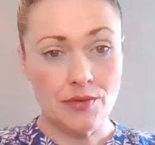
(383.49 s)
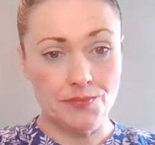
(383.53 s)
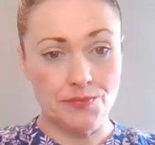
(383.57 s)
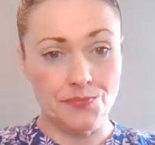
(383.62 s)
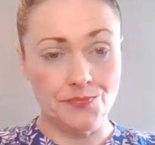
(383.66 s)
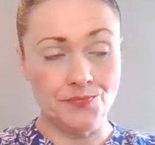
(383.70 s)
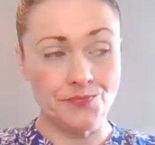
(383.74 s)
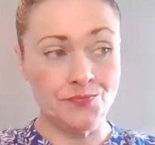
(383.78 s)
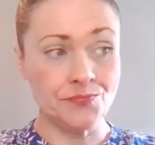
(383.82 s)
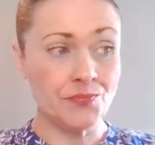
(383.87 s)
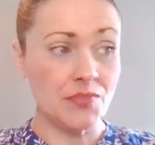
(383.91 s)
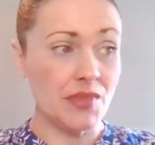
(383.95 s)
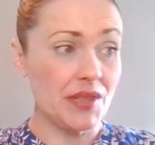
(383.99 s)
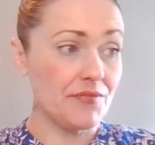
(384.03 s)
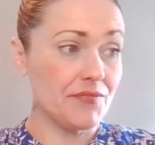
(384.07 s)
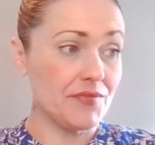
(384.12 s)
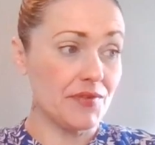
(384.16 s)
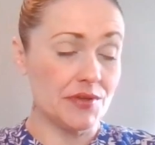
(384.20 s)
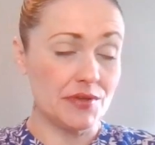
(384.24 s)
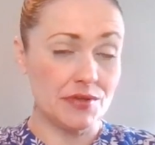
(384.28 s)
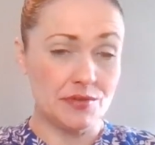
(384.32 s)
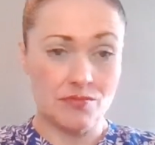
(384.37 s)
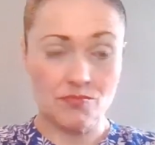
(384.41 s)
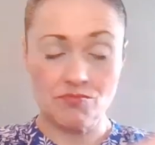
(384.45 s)
if
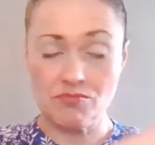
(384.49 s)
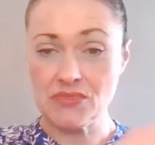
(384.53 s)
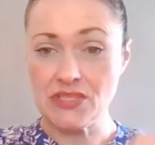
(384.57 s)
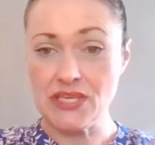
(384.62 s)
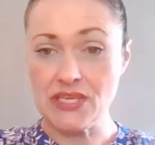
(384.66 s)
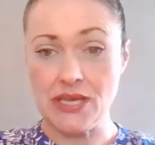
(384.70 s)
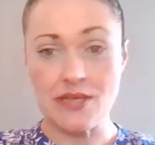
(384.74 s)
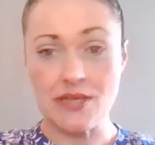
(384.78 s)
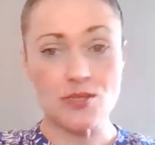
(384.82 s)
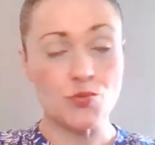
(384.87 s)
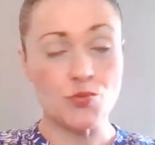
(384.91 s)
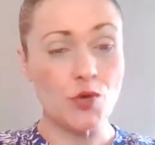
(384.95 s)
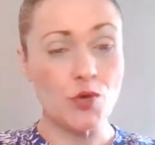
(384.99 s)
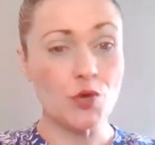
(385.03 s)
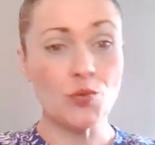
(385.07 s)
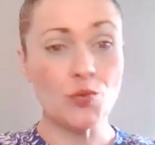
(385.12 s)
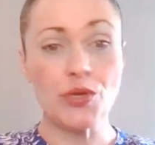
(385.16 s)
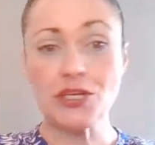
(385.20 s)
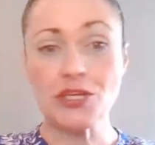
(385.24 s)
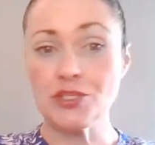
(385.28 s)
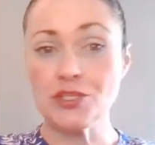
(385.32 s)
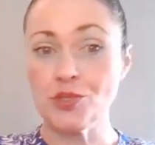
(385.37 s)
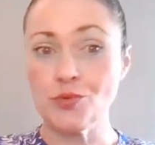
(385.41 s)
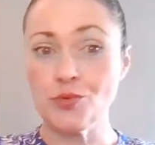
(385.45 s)
it takes 1
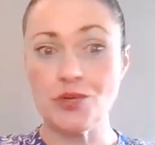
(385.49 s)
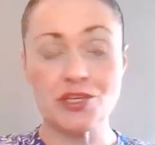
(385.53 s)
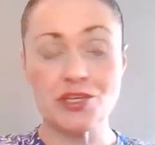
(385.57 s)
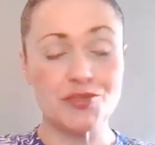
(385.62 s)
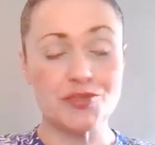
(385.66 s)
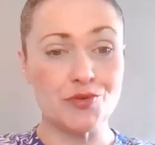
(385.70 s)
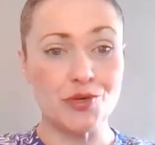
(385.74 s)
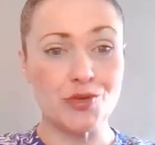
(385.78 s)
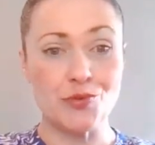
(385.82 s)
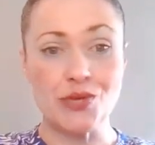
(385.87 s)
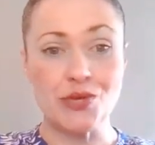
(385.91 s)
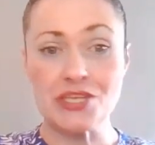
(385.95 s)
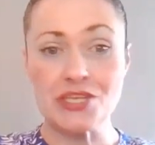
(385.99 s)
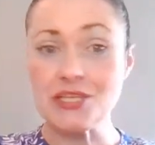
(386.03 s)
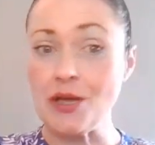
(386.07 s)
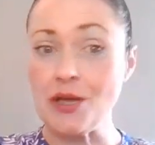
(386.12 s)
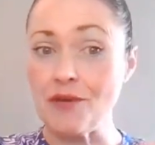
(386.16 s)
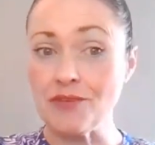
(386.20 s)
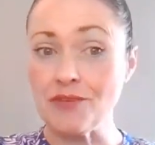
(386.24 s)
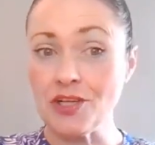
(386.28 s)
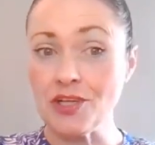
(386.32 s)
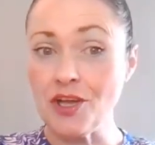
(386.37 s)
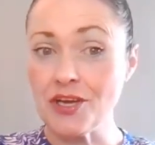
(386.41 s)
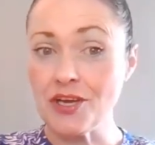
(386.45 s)
week, 2 weeks, 3 weeks,
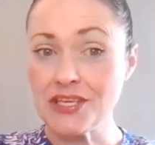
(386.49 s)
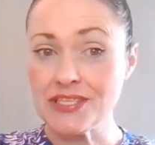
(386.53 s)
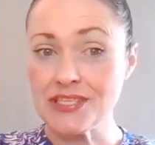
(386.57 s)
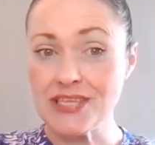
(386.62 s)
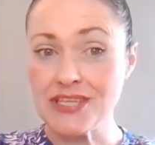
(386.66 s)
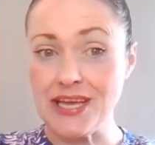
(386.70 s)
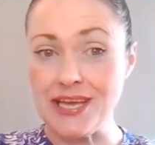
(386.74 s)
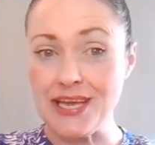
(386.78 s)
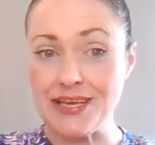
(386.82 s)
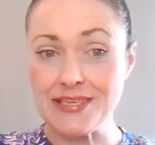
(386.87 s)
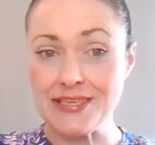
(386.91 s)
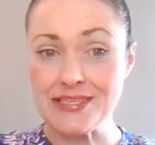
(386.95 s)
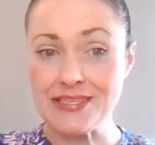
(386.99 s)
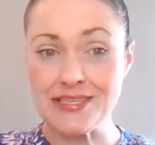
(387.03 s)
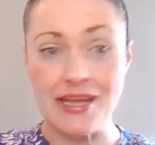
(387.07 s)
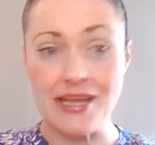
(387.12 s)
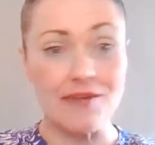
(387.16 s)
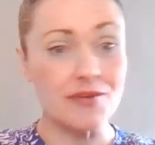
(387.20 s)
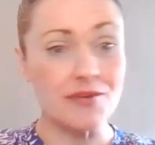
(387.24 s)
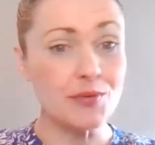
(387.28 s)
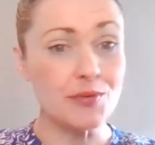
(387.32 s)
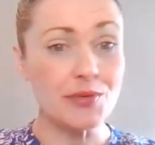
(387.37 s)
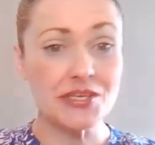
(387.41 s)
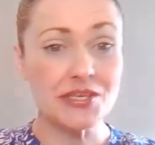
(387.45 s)
however long it takes,
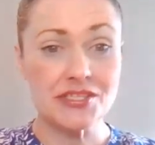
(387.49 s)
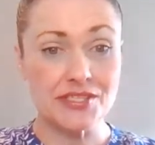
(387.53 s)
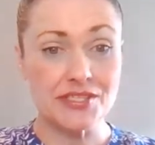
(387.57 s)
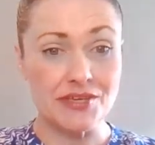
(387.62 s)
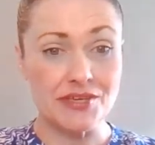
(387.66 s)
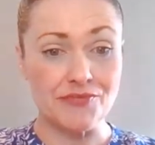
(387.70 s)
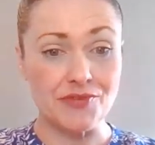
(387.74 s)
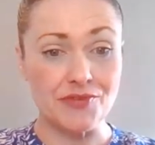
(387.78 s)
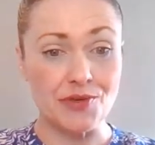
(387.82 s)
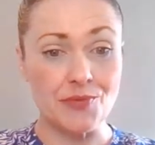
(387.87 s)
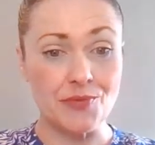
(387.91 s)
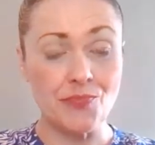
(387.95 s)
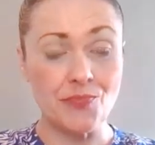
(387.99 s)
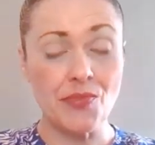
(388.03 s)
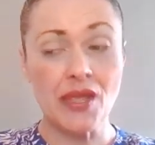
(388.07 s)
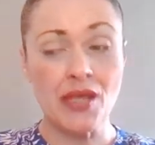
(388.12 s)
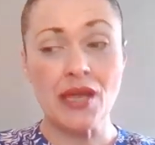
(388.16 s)
everybody's different.